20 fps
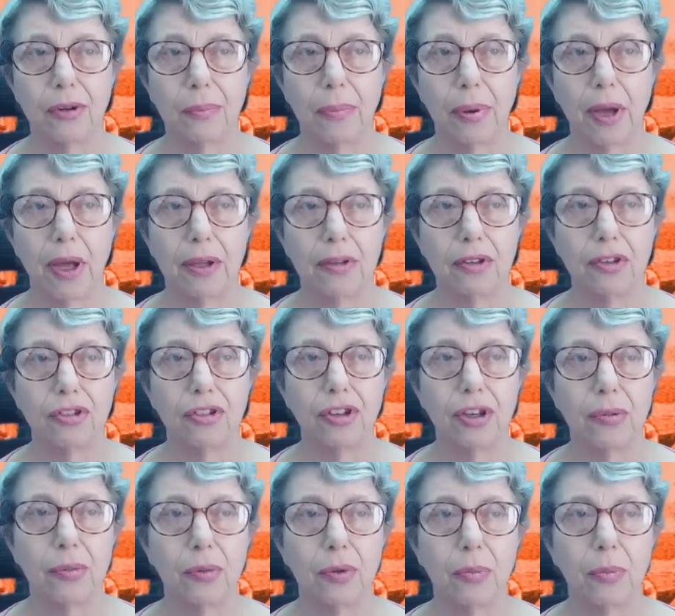a
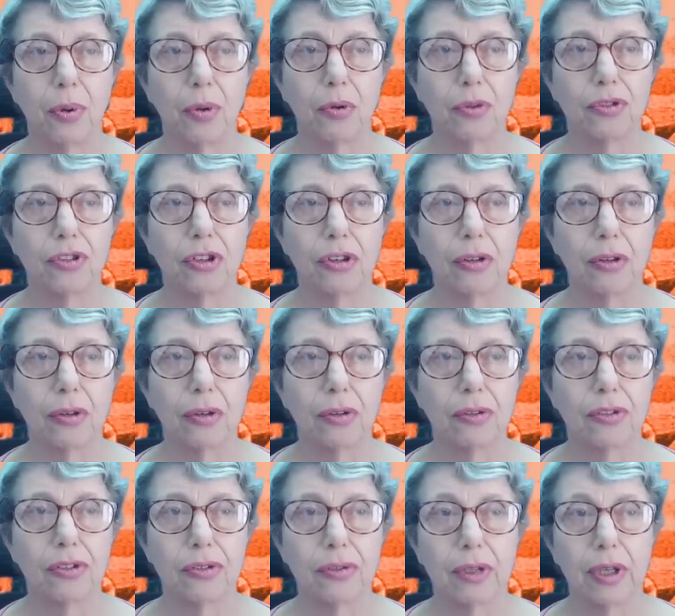partnership with
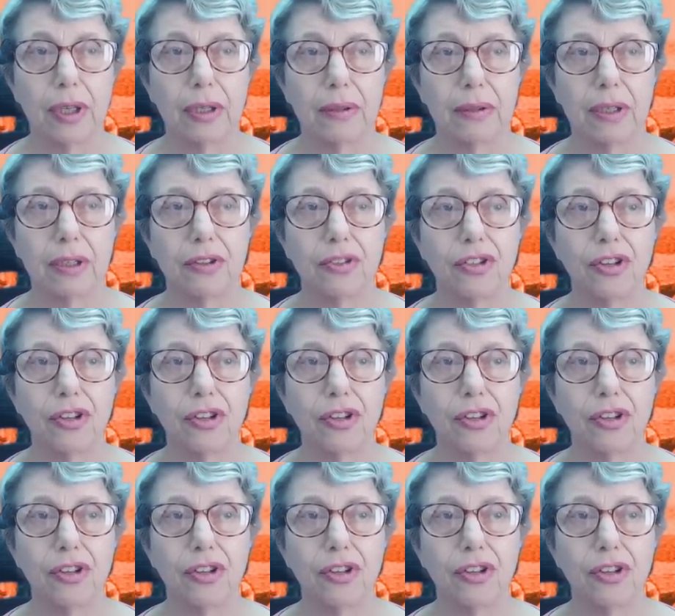Portugal's you know,